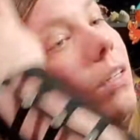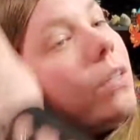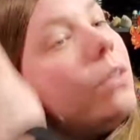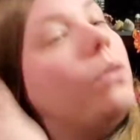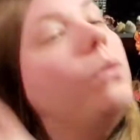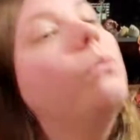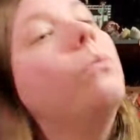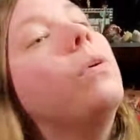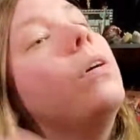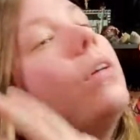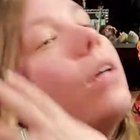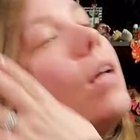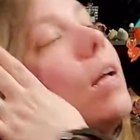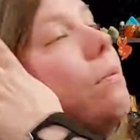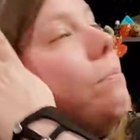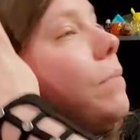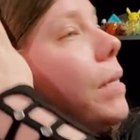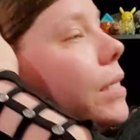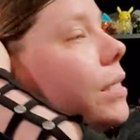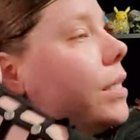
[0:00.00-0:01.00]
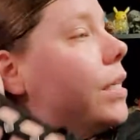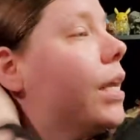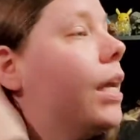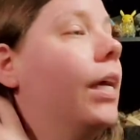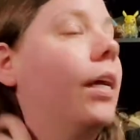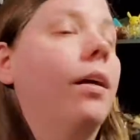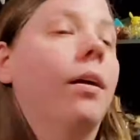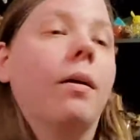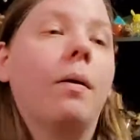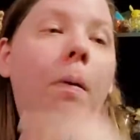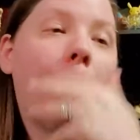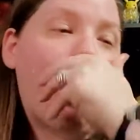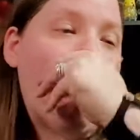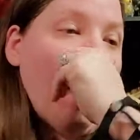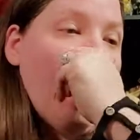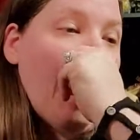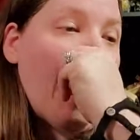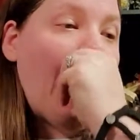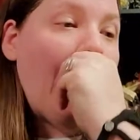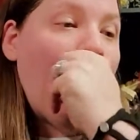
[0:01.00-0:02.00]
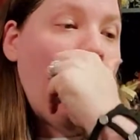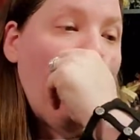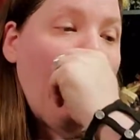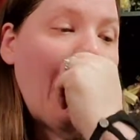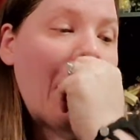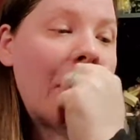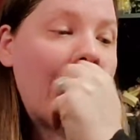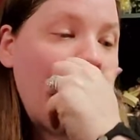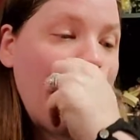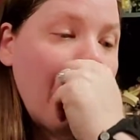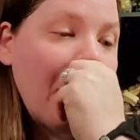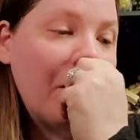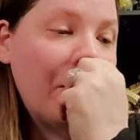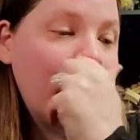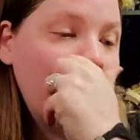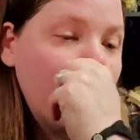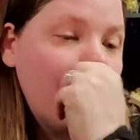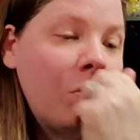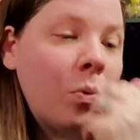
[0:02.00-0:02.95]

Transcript: you will have messy hair and hair in your